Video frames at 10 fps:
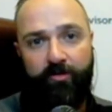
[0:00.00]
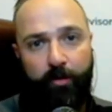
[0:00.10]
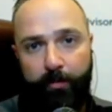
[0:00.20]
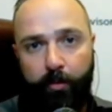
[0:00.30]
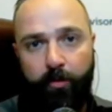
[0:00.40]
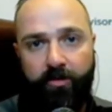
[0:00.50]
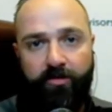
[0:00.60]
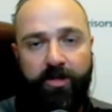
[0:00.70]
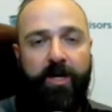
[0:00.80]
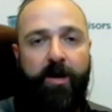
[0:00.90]
for
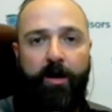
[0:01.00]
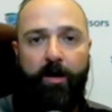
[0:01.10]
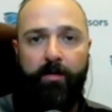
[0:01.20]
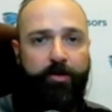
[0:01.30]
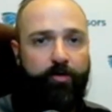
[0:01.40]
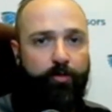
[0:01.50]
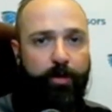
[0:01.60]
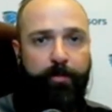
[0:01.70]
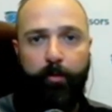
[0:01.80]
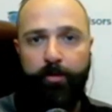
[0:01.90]
employees, all these
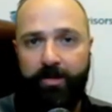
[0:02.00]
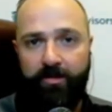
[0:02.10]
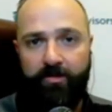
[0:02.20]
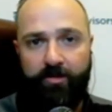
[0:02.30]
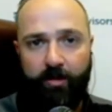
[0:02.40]
really important things.